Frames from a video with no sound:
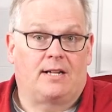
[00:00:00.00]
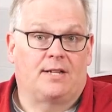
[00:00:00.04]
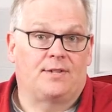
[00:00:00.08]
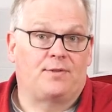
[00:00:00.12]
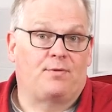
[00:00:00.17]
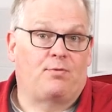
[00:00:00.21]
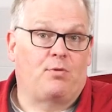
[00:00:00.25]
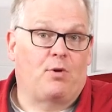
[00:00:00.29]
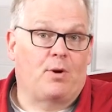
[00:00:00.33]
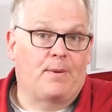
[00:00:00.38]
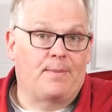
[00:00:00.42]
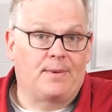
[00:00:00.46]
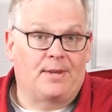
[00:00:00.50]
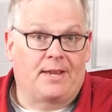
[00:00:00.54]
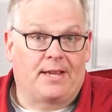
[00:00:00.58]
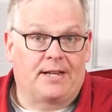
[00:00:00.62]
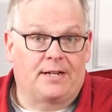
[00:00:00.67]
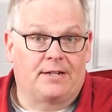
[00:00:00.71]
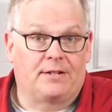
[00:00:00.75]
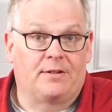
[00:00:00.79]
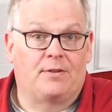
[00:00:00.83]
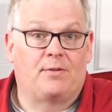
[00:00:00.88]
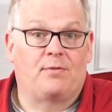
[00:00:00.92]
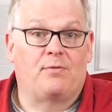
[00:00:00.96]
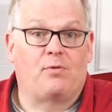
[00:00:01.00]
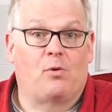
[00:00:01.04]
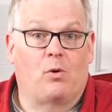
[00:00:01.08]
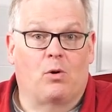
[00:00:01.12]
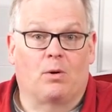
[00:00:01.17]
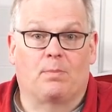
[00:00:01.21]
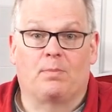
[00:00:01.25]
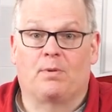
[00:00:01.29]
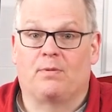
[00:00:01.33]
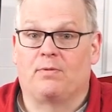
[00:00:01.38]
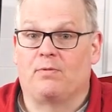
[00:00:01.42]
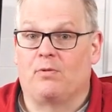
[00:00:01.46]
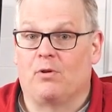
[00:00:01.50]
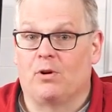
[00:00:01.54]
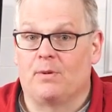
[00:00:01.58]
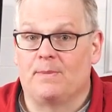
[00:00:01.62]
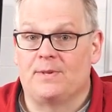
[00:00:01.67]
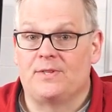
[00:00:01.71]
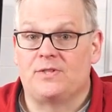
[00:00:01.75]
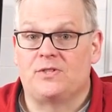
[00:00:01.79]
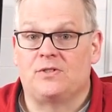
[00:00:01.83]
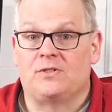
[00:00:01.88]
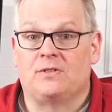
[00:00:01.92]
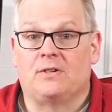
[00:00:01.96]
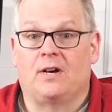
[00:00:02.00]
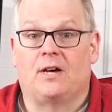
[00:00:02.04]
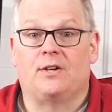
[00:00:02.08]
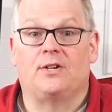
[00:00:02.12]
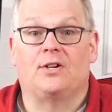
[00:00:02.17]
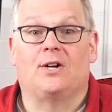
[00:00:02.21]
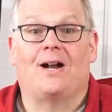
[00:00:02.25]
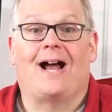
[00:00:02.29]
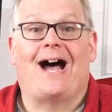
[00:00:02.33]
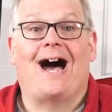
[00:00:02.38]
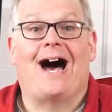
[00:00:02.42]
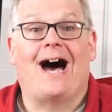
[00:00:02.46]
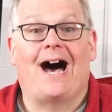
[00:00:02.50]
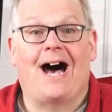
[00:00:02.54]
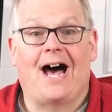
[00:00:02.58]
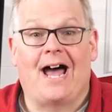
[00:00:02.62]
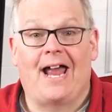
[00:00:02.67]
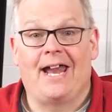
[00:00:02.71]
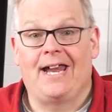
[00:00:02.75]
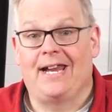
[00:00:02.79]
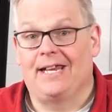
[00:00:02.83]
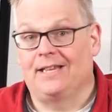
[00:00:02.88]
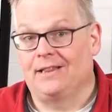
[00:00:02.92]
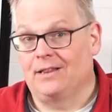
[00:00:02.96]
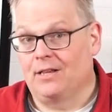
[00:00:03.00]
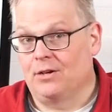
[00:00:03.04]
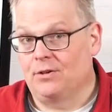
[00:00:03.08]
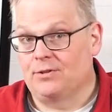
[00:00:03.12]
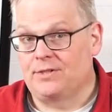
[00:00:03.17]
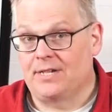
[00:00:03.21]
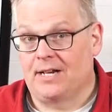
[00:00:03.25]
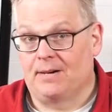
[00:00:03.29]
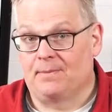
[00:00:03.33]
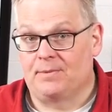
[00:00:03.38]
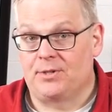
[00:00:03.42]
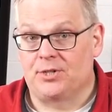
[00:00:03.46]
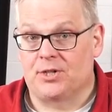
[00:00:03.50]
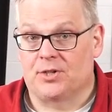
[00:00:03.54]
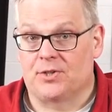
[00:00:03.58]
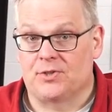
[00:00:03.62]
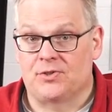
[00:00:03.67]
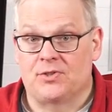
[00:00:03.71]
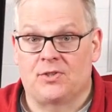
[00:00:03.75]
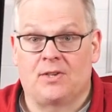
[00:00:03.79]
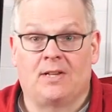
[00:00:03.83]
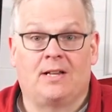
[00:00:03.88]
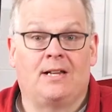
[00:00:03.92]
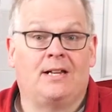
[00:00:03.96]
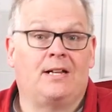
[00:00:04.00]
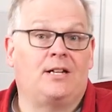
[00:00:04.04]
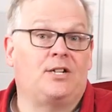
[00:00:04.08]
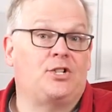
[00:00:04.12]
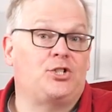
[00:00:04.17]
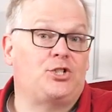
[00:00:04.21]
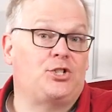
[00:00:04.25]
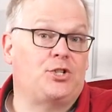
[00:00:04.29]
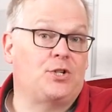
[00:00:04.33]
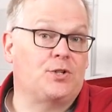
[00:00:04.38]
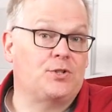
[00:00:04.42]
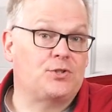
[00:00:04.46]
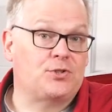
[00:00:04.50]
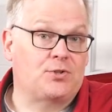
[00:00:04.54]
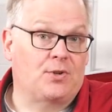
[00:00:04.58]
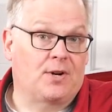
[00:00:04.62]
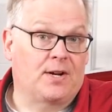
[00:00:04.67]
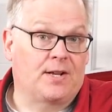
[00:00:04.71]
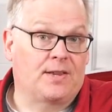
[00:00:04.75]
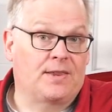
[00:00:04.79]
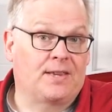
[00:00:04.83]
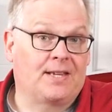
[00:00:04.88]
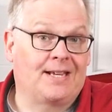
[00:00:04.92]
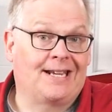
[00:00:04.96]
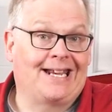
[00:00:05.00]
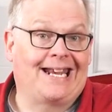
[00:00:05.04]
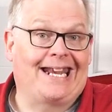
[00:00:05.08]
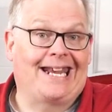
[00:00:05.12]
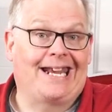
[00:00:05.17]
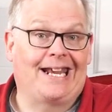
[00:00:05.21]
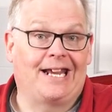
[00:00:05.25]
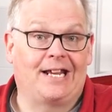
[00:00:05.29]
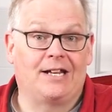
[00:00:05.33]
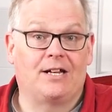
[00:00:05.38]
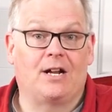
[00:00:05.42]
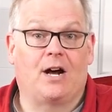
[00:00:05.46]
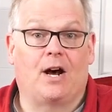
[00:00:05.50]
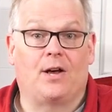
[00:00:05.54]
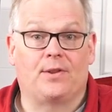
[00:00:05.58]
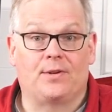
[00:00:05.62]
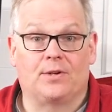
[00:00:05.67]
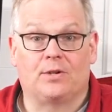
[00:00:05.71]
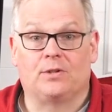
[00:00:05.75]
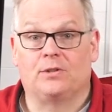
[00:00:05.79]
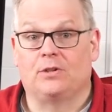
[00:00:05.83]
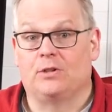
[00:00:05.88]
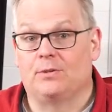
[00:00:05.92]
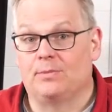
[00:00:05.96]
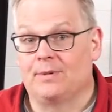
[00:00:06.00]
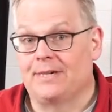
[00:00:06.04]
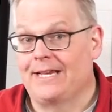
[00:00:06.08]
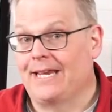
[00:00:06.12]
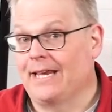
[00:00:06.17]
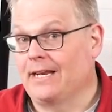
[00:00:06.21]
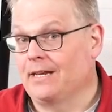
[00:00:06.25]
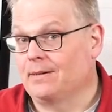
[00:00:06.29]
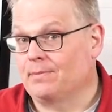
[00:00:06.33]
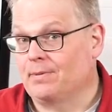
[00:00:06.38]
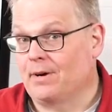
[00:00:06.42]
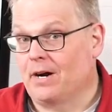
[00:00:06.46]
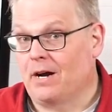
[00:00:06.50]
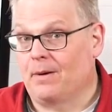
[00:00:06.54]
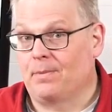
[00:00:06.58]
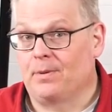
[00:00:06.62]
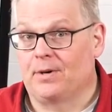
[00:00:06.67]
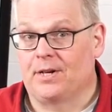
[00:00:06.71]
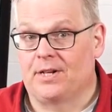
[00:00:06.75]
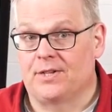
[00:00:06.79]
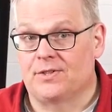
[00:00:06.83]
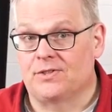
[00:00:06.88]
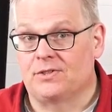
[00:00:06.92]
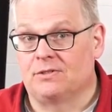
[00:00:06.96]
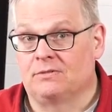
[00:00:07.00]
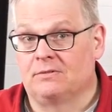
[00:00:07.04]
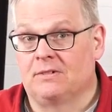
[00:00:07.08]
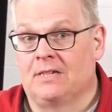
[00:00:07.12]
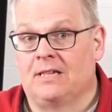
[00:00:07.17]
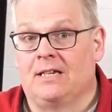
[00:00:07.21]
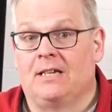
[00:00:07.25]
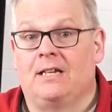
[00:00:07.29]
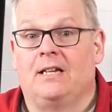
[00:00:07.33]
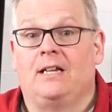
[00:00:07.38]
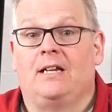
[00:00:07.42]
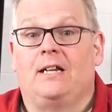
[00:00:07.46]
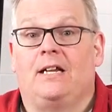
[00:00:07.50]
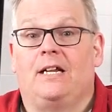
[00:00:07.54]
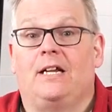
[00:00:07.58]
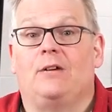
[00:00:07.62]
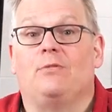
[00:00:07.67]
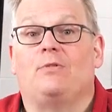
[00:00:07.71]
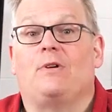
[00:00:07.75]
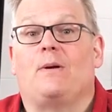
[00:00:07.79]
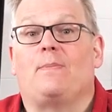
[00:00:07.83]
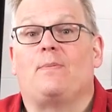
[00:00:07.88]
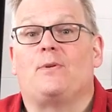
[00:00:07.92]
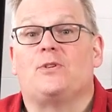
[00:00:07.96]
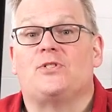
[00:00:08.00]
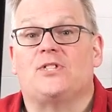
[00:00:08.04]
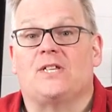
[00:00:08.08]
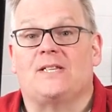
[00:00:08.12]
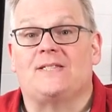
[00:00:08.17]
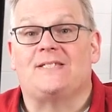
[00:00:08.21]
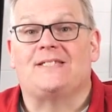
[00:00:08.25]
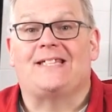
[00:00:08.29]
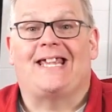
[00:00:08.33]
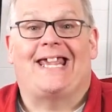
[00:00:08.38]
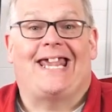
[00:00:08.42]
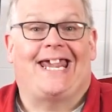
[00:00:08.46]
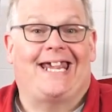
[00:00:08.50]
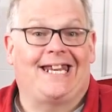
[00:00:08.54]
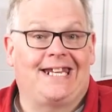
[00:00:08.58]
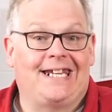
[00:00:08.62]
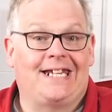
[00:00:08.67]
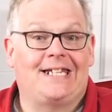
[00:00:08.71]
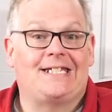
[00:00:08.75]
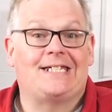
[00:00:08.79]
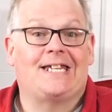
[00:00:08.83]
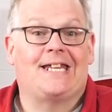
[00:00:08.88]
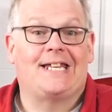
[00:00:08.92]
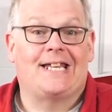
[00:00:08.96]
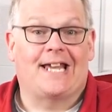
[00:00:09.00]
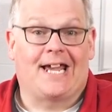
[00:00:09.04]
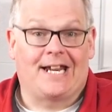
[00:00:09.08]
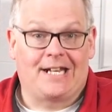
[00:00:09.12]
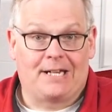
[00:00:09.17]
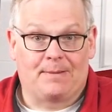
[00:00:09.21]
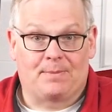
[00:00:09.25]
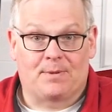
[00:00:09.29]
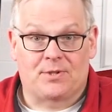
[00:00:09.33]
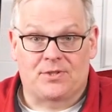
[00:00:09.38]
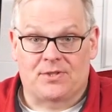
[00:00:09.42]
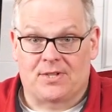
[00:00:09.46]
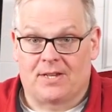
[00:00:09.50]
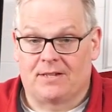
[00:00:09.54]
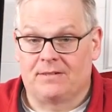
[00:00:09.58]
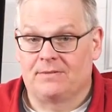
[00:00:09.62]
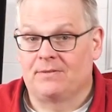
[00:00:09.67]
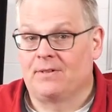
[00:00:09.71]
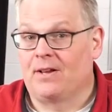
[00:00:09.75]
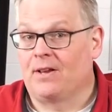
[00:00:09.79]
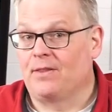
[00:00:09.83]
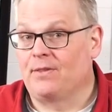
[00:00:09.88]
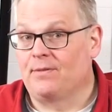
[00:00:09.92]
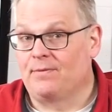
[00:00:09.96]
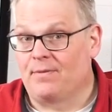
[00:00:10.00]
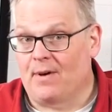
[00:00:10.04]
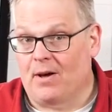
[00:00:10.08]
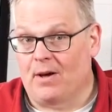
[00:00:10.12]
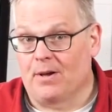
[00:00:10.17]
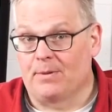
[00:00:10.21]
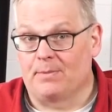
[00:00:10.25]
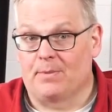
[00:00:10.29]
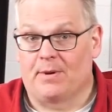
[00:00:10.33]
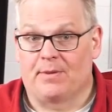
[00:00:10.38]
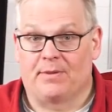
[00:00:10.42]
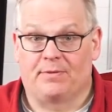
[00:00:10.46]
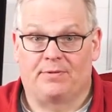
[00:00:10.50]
is formulated for performance under high and low temperatures, shear strength, and other lubricating properties. It represents 80 to 90% of the volume of the